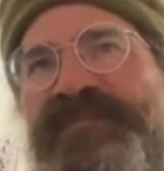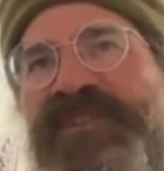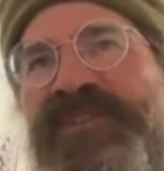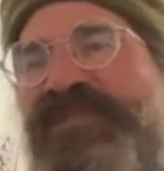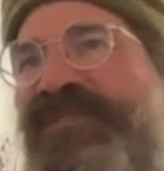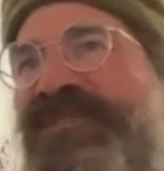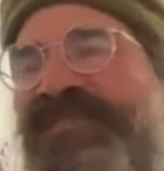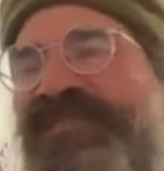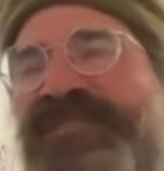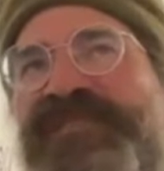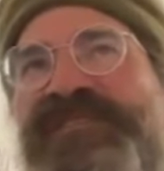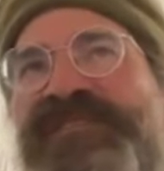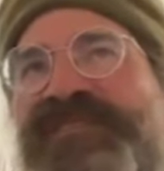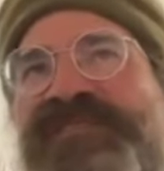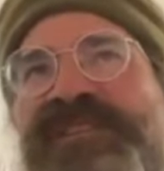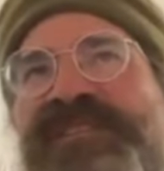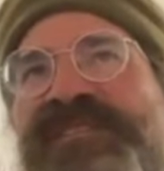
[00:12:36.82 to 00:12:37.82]

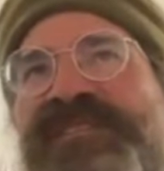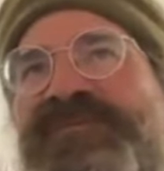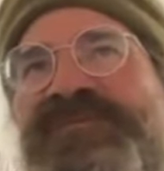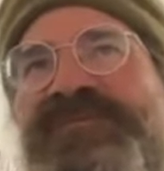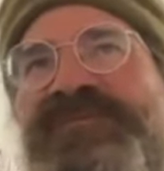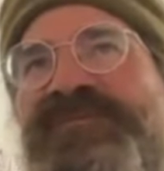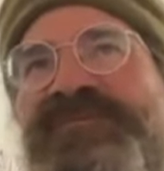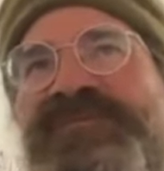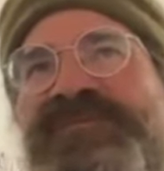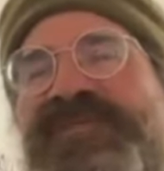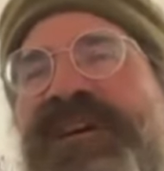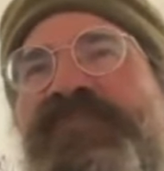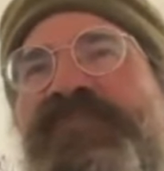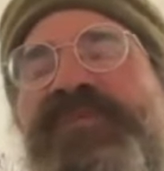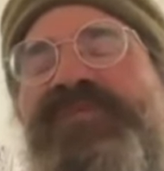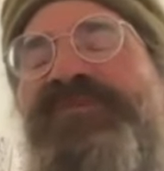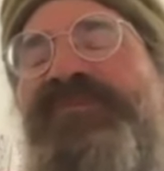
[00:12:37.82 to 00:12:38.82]
there's any
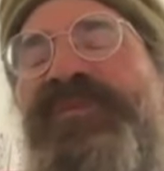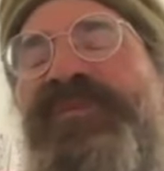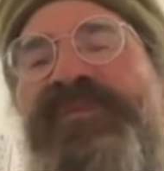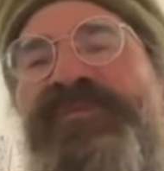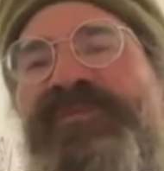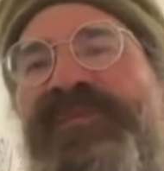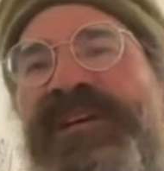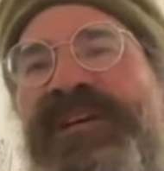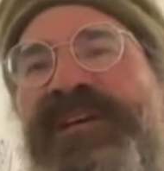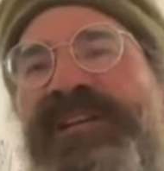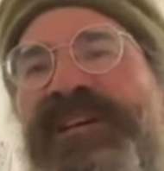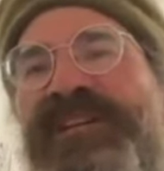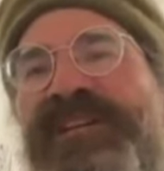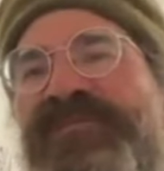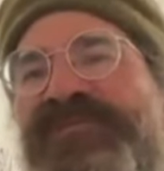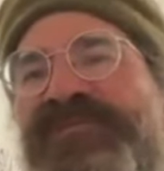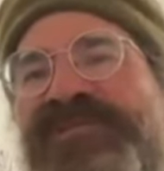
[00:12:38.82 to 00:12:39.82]
number of people that
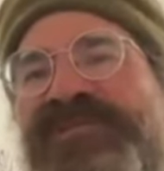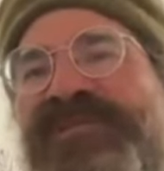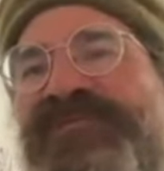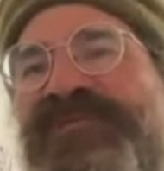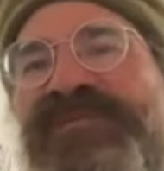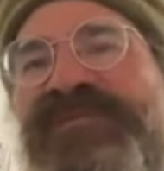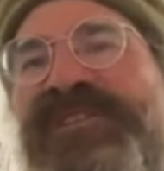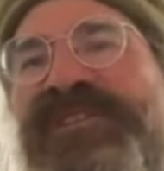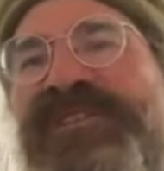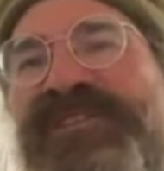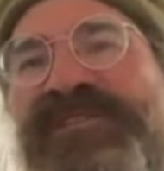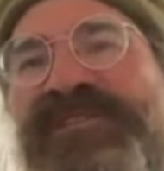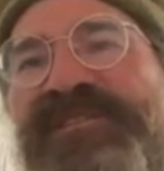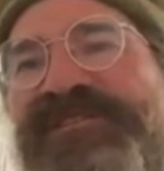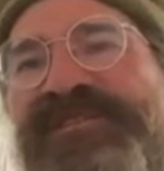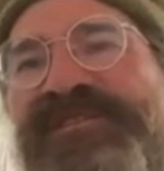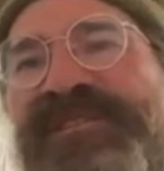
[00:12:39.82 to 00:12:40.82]
I don't see for
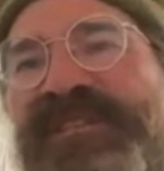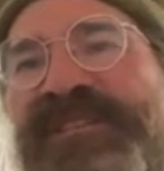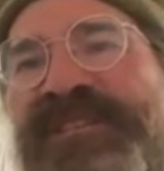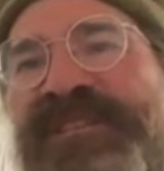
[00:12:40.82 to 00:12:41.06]
years,